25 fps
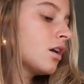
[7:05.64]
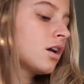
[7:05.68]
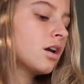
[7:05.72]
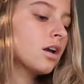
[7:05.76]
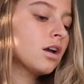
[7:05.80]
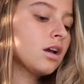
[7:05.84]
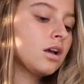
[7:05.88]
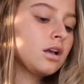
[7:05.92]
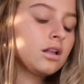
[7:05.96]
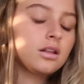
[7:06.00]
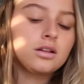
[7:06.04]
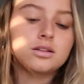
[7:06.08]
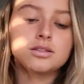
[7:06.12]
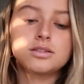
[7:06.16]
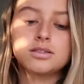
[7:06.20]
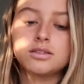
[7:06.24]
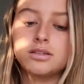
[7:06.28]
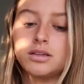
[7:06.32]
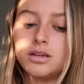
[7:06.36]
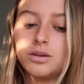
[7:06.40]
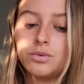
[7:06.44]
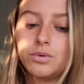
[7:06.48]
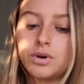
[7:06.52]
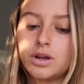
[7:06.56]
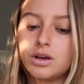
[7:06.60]
Let's
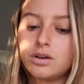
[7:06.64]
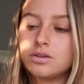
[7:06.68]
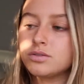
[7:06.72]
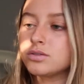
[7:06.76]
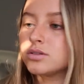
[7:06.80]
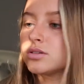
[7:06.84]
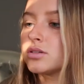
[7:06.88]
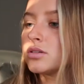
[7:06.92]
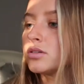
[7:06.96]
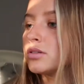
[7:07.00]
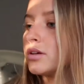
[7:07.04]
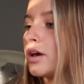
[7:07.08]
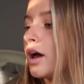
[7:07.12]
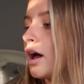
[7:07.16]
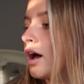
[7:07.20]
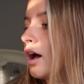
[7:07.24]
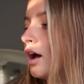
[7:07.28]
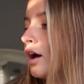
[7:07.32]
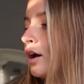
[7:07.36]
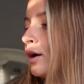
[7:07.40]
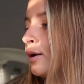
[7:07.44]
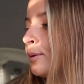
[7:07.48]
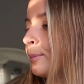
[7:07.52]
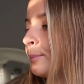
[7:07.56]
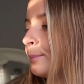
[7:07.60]
see, what else?
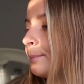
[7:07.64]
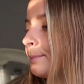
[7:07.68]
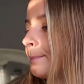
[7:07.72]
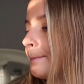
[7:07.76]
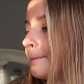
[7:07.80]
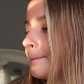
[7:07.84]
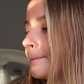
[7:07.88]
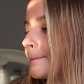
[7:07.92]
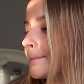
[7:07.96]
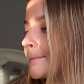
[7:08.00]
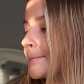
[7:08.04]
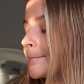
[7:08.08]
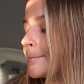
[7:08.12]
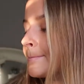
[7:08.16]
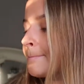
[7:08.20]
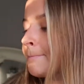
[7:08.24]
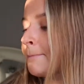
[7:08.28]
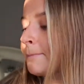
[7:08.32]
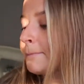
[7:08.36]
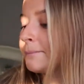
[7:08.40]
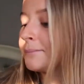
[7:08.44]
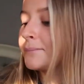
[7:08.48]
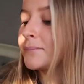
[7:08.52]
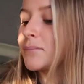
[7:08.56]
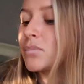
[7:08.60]
Um,
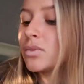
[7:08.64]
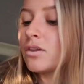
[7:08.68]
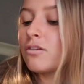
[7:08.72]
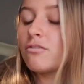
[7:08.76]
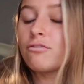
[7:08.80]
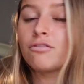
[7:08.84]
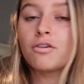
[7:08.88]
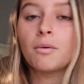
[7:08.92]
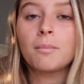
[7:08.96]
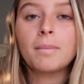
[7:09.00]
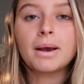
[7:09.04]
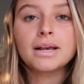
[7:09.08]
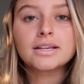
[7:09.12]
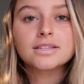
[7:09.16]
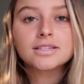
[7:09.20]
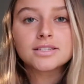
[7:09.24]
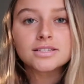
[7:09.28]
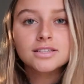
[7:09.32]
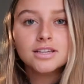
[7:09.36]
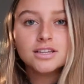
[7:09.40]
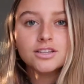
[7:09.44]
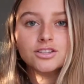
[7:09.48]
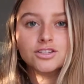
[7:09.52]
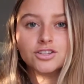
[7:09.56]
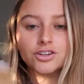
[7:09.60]
from my
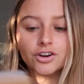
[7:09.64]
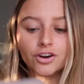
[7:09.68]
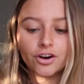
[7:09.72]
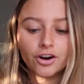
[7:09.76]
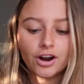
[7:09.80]
sister,